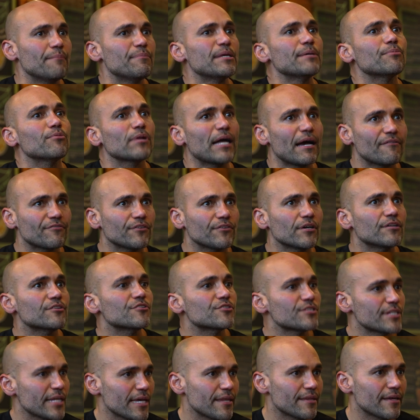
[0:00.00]
And people have to
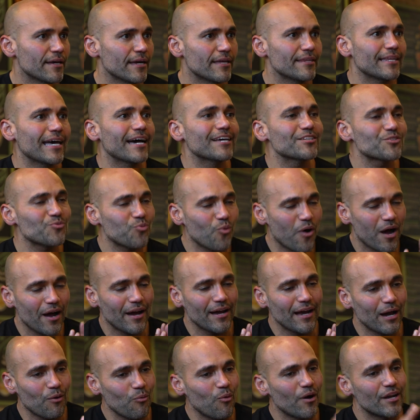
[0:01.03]
understand that. And that's why
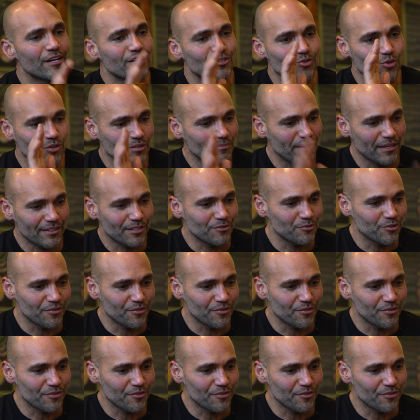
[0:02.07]
I wanted to talk about it.